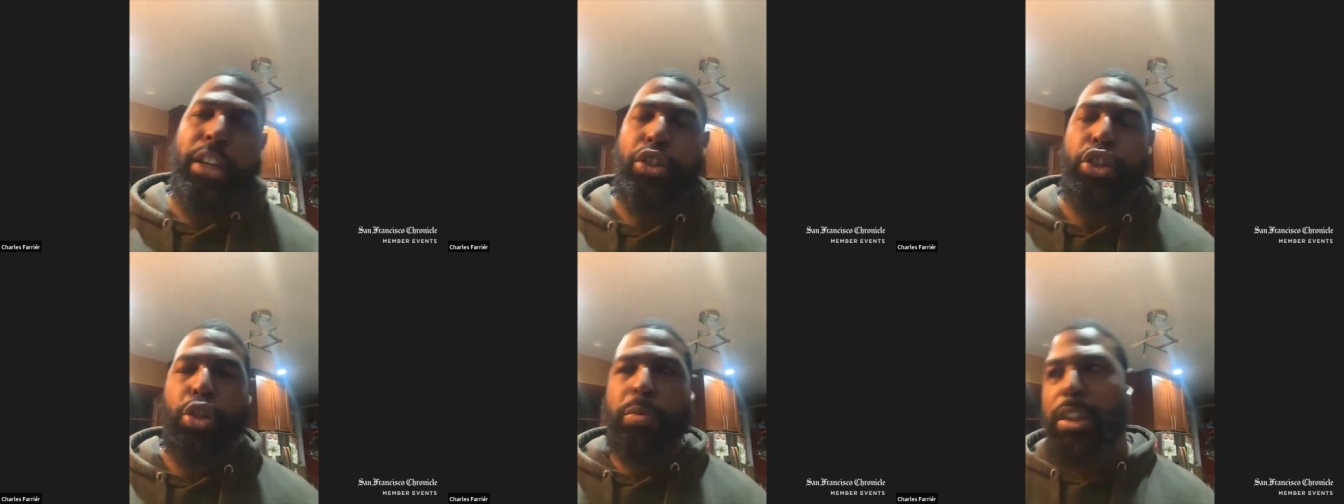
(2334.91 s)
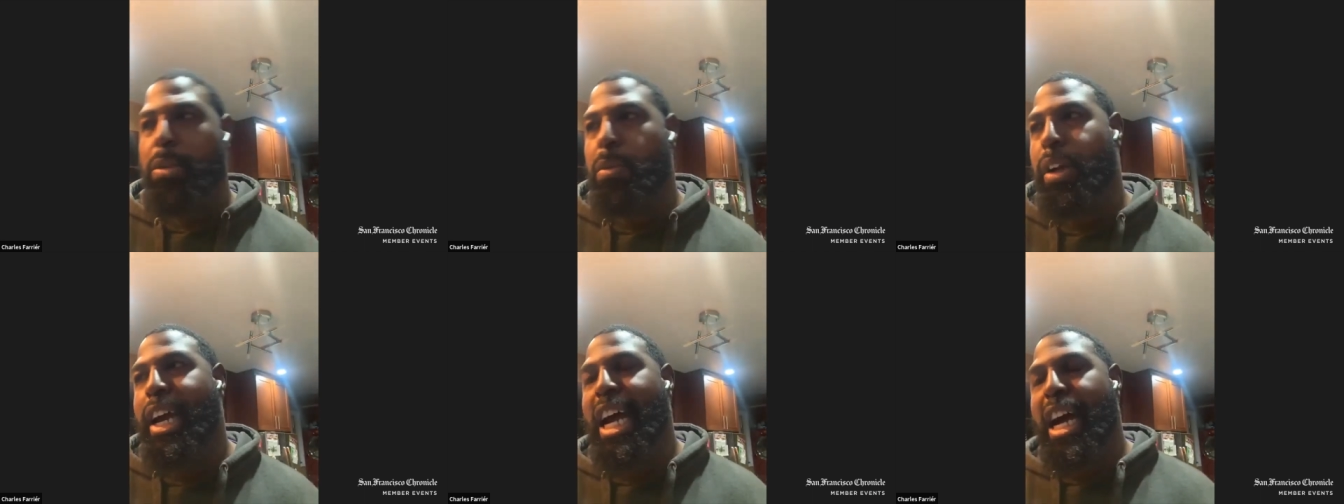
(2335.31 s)
in
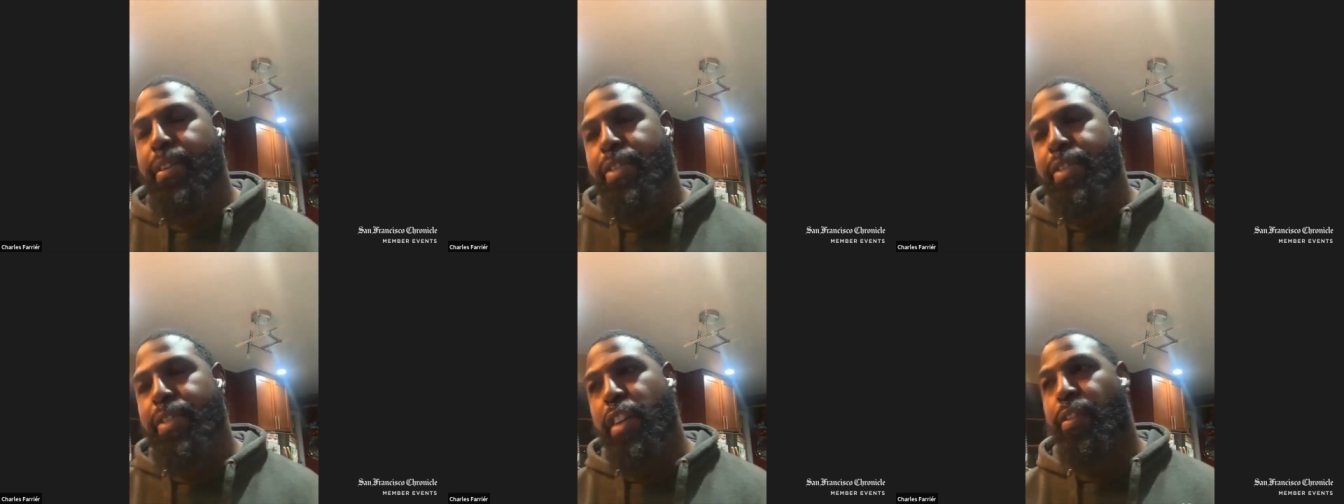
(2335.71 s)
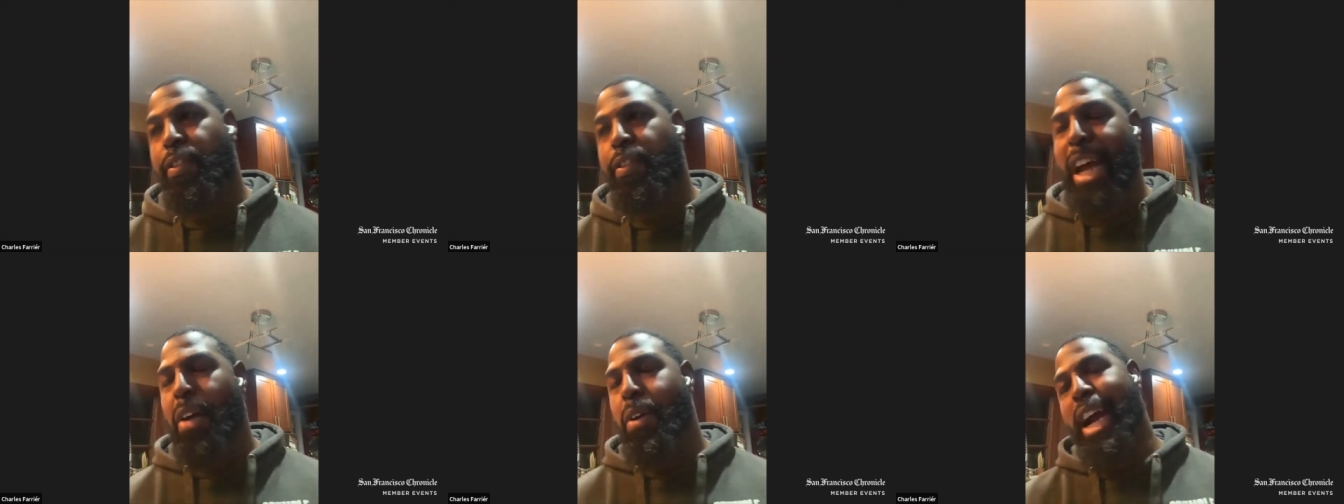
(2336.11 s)
there because you really
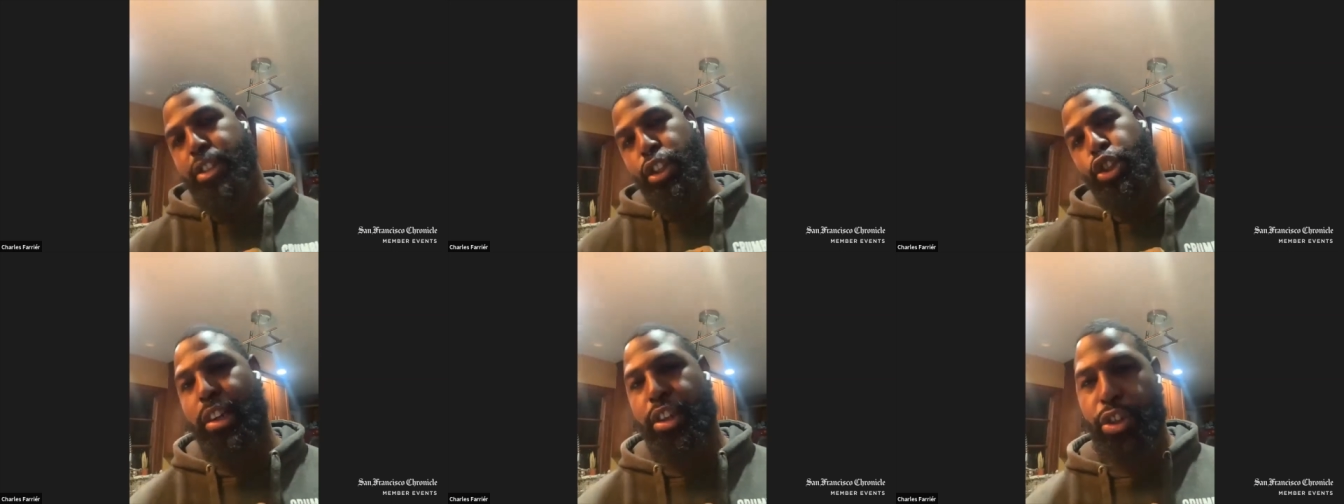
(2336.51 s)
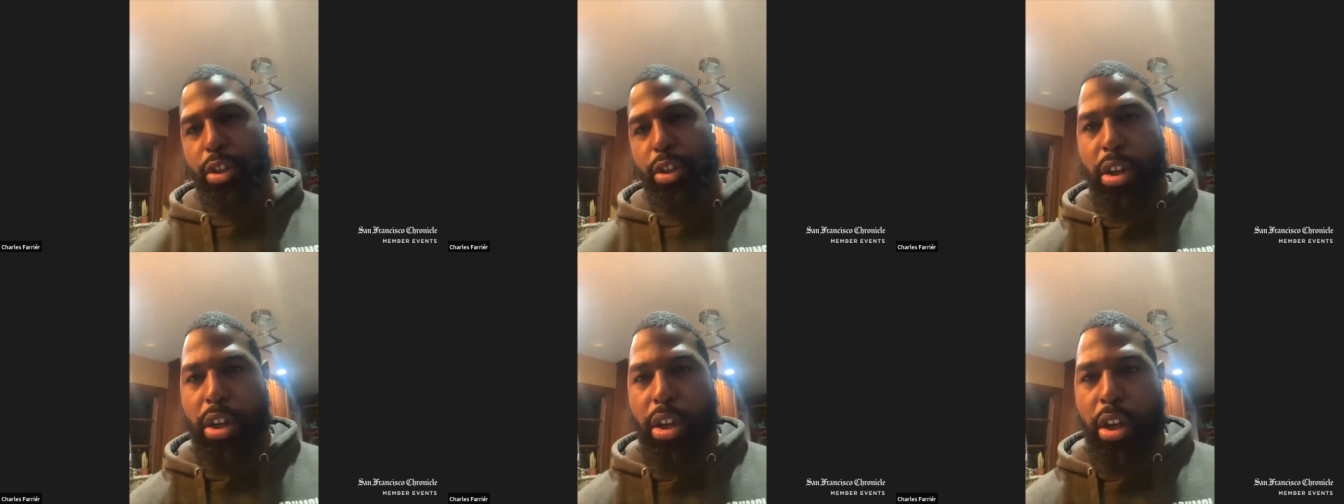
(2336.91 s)
want to have the flour
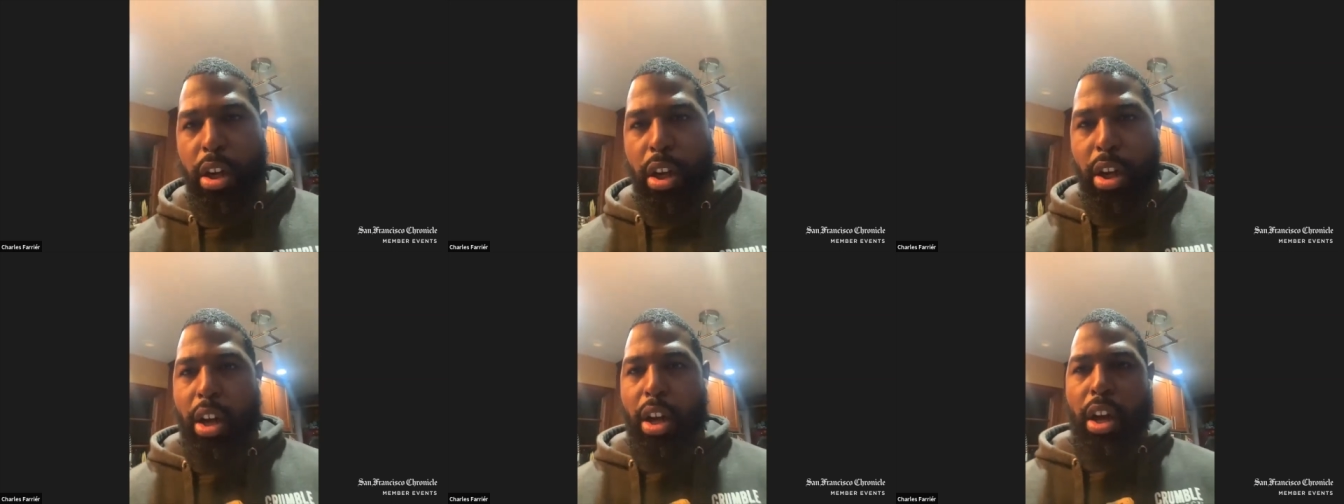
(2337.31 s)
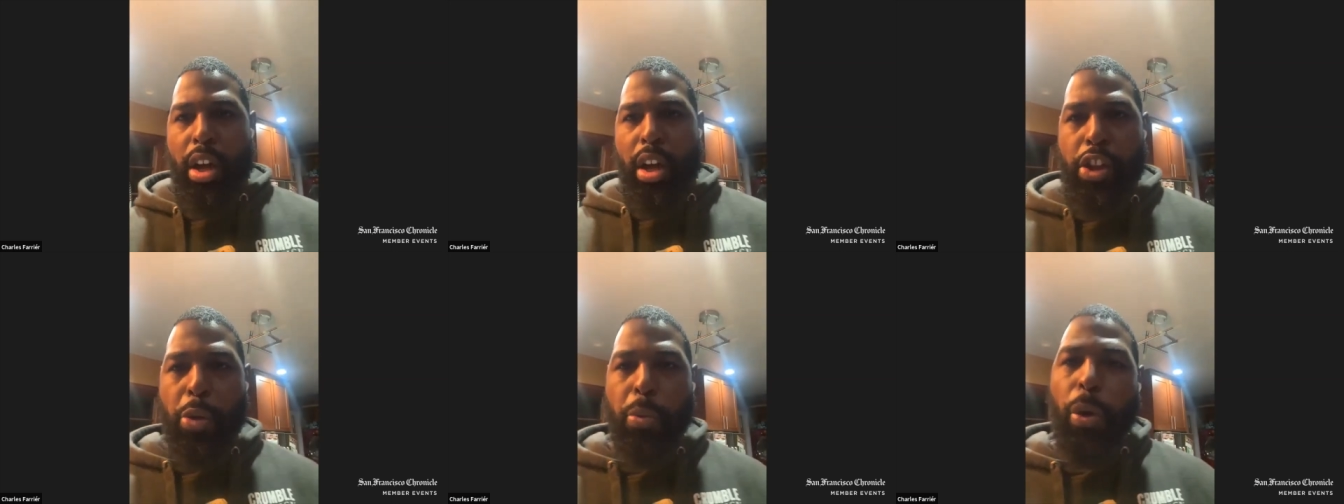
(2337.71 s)
adds the structure.